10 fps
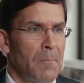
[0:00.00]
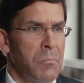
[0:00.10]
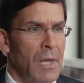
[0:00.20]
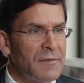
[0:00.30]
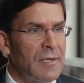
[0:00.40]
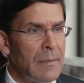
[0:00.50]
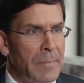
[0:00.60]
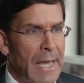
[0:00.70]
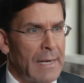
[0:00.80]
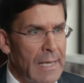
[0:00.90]
blunting
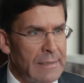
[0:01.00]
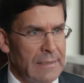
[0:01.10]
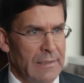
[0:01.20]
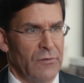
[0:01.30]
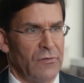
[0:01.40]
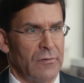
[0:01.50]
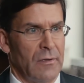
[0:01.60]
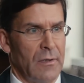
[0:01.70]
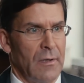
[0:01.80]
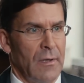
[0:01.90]
bad ideas
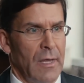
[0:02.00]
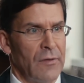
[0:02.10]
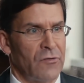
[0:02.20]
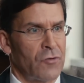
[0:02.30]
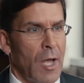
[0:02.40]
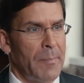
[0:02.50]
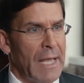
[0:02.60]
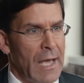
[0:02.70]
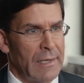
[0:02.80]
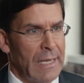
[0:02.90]
and
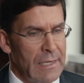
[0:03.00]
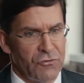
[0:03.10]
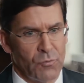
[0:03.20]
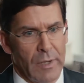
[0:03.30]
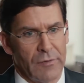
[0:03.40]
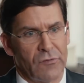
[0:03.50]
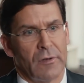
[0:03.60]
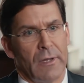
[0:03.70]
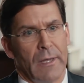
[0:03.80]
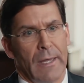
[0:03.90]
stopping outlandish
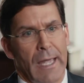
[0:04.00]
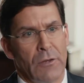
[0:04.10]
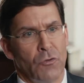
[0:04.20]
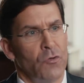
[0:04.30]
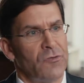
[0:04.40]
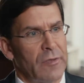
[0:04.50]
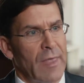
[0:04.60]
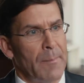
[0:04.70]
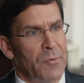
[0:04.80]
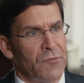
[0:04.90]
ones and using
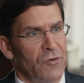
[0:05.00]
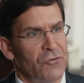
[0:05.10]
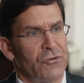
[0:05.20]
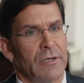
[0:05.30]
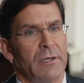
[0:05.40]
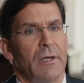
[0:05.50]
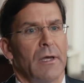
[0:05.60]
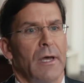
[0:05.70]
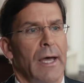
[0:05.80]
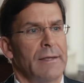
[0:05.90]
that position
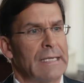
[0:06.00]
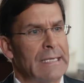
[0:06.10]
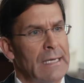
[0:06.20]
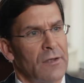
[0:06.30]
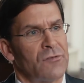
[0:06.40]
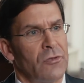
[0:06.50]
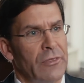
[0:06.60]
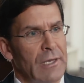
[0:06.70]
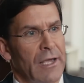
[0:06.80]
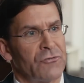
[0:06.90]
and to get us to
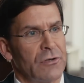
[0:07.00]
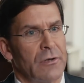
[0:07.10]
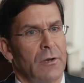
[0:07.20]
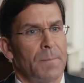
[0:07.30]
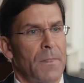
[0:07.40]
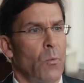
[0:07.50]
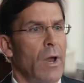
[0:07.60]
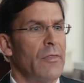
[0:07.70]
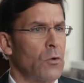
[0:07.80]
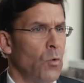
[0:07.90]
the election
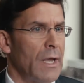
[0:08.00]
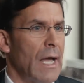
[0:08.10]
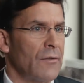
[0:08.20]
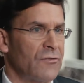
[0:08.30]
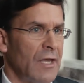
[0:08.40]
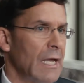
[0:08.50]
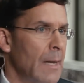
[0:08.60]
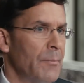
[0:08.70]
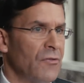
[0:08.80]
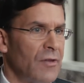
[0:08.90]
rather than going out, standing
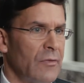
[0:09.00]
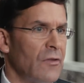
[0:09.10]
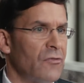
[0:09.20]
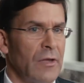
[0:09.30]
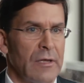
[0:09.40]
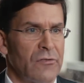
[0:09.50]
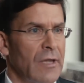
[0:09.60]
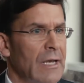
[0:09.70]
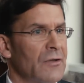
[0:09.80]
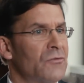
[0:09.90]
up and saying these things,
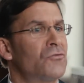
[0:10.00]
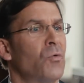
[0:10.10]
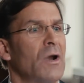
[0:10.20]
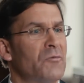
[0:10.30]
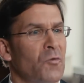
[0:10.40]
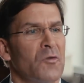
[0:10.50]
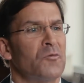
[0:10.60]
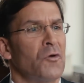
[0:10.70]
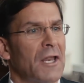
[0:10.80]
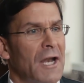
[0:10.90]
getting a
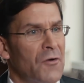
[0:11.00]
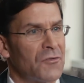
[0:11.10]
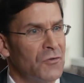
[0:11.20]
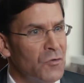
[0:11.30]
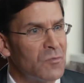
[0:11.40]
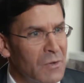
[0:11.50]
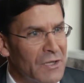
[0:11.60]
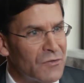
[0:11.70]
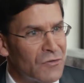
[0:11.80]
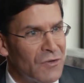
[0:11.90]
48 hours news blitz.